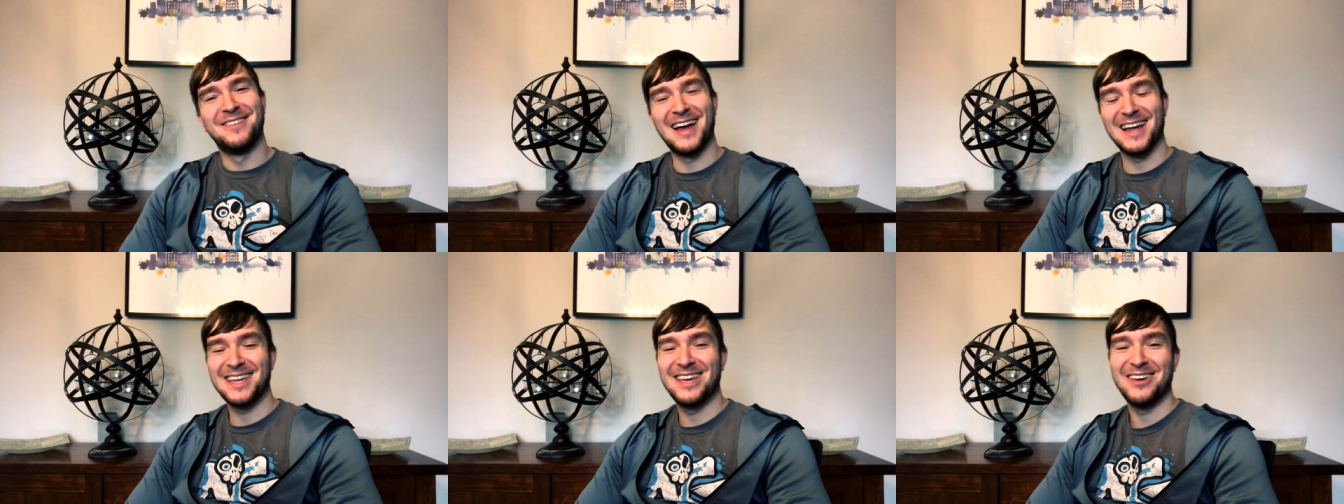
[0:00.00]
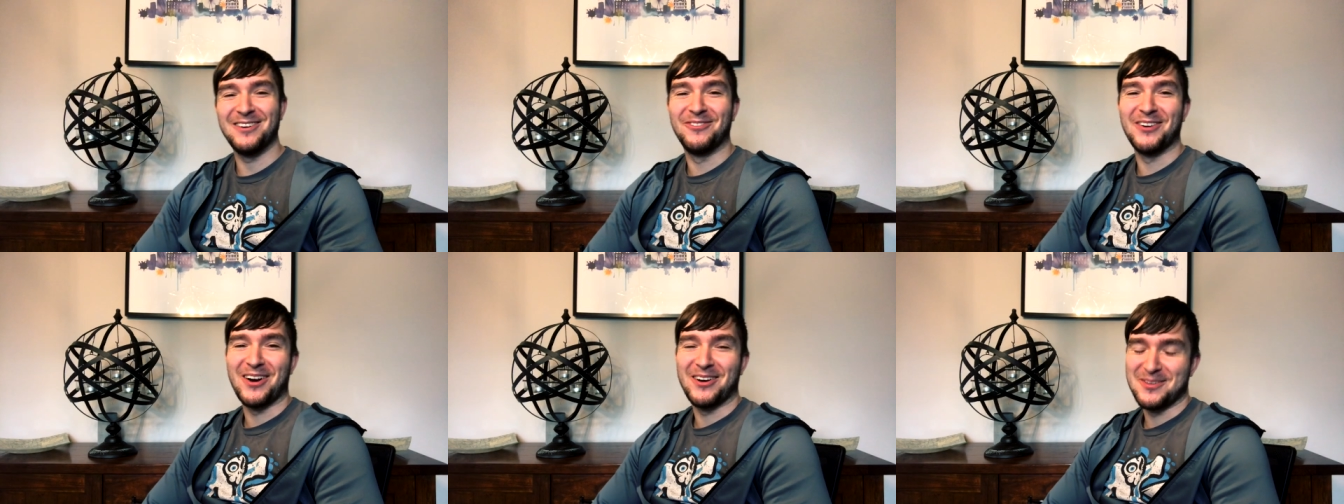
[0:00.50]
Thank you
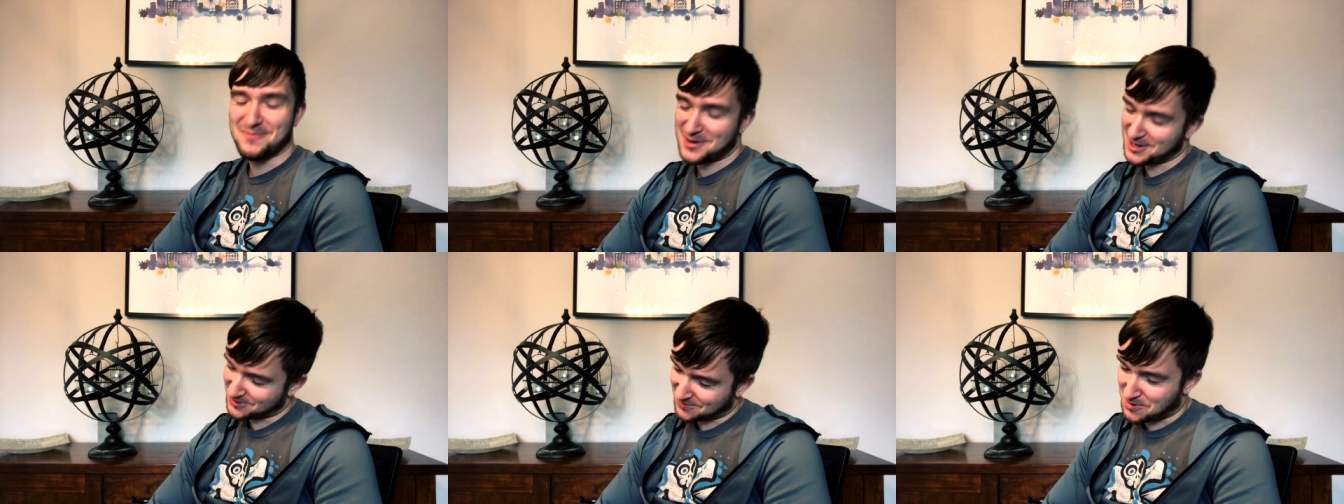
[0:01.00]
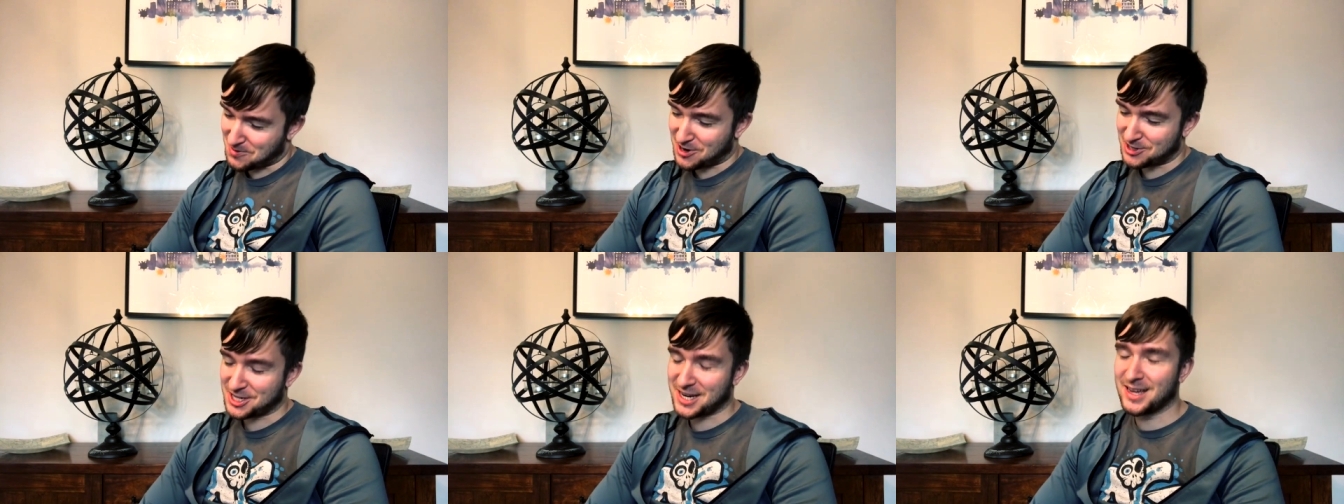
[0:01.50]
very much for
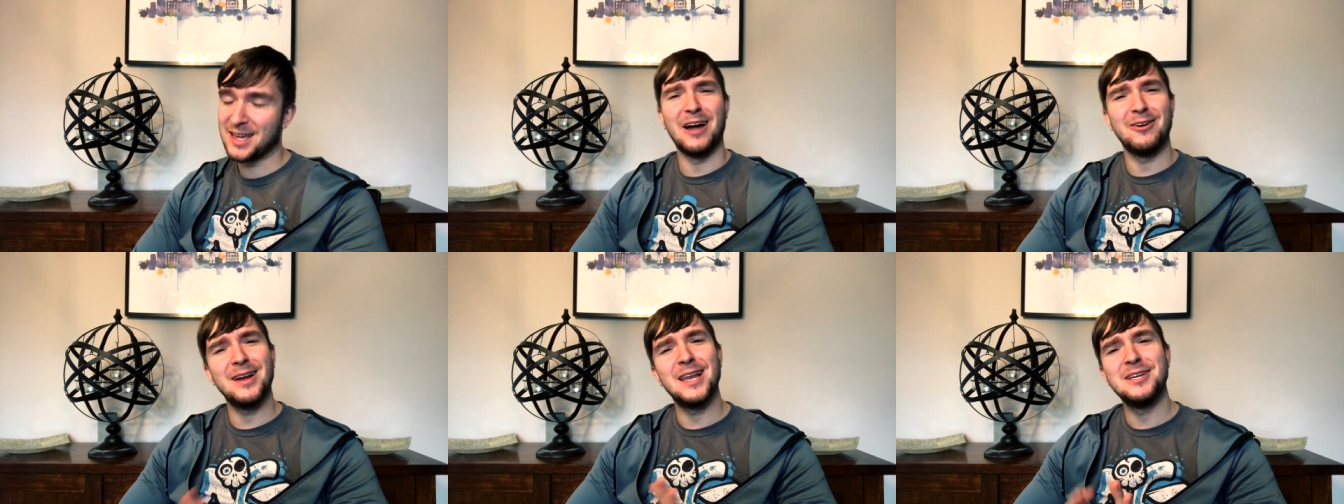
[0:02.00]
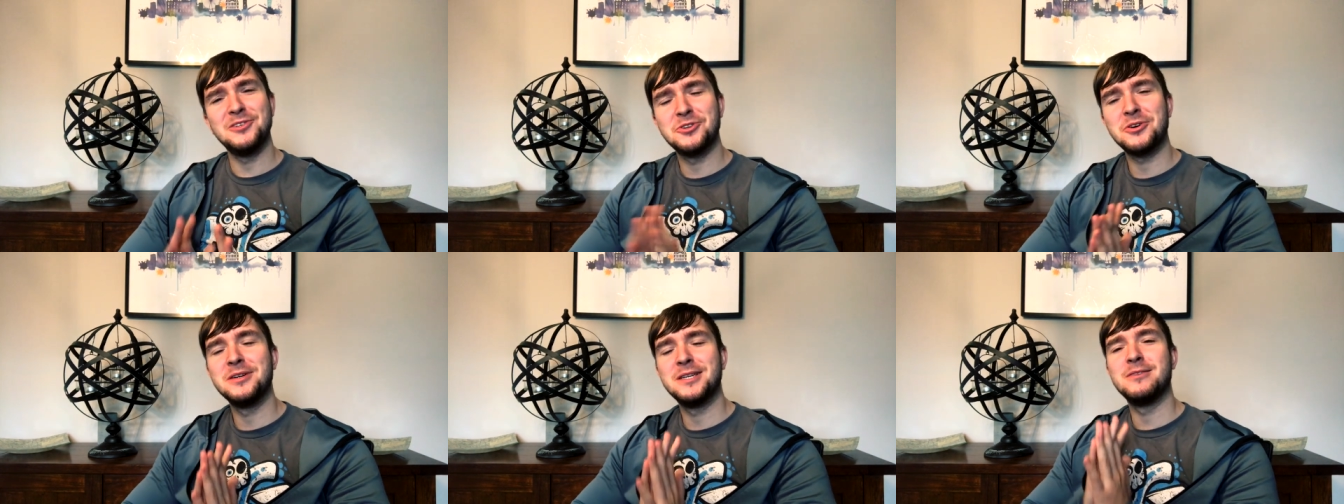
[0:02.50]
watching. I really
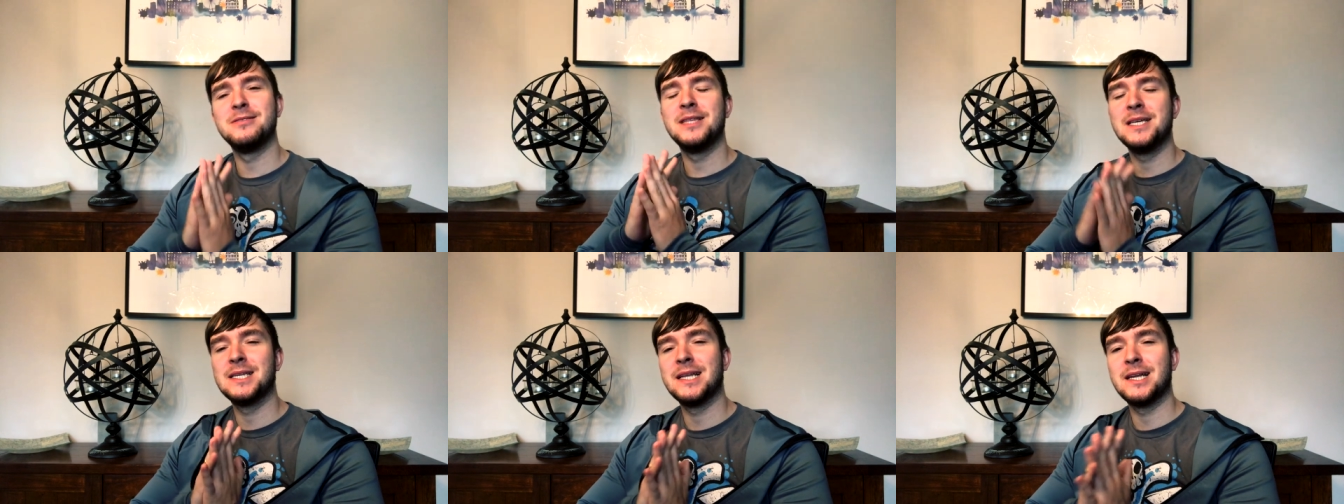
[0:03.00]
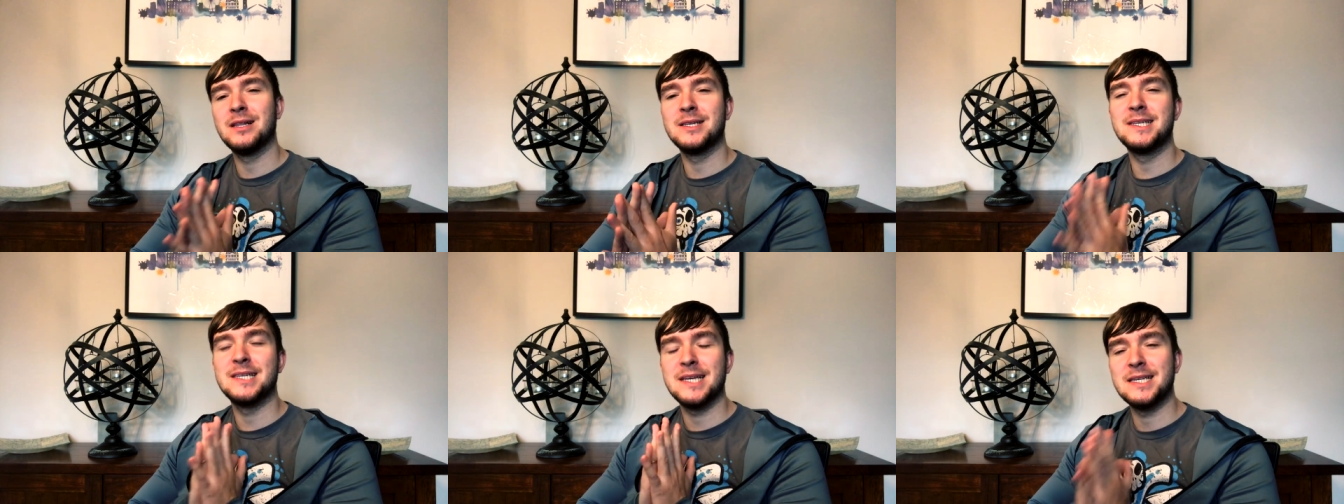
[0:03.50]
enjoy doing these little
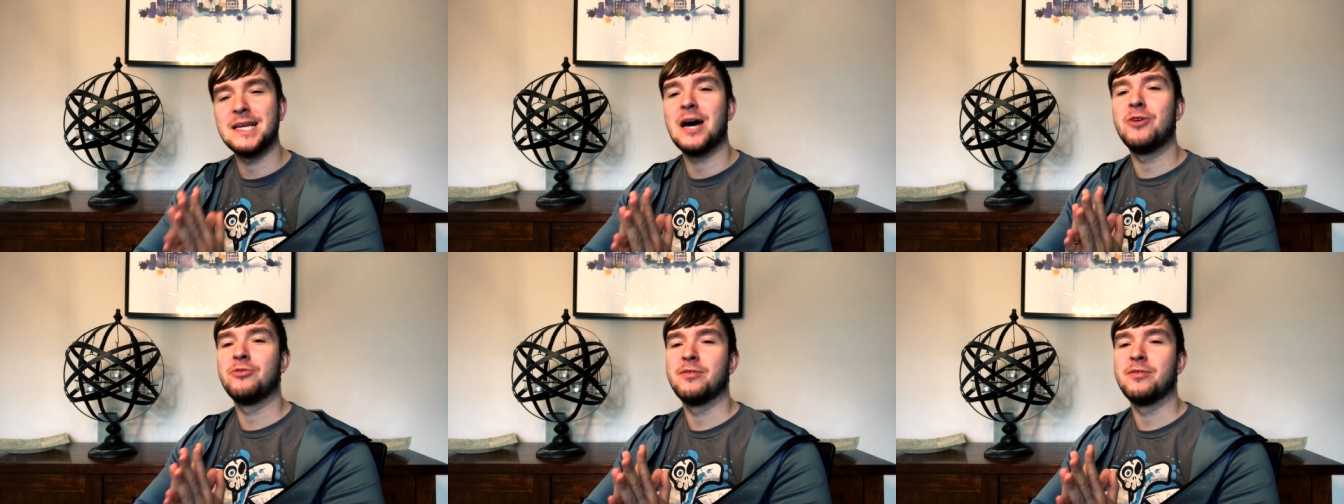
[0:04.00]
sit down